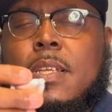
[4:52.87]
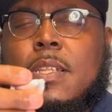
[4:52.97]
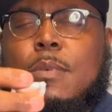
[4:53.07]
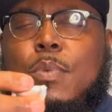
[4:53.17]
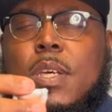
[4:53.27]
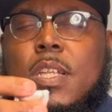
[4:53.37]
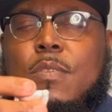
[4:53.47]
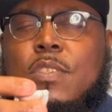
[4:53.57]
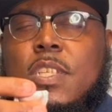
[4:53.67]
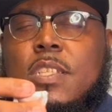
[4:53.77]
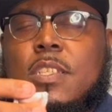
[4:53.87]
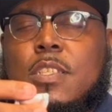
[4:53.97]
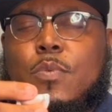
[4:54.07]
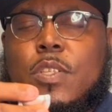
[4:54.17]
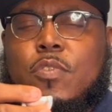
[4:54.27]
the blood of
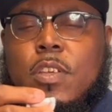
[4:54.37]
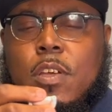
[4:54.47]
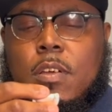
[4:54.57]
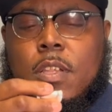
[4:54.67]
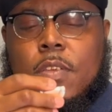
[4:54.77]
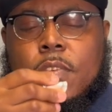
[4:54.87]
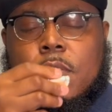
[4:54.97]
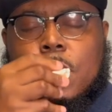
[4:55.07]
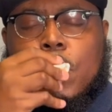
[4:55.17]
Jesus. We drink all of it.